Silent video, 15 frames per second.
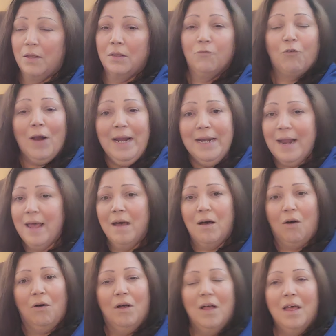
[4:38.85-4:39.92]
right
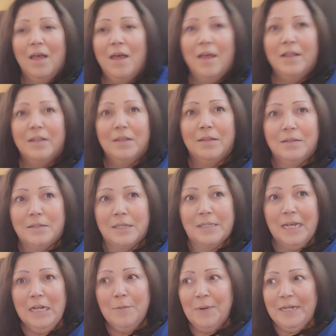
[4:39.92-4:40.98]
now, does
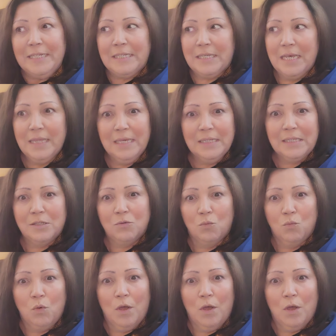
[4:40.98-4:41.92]
anybody see this?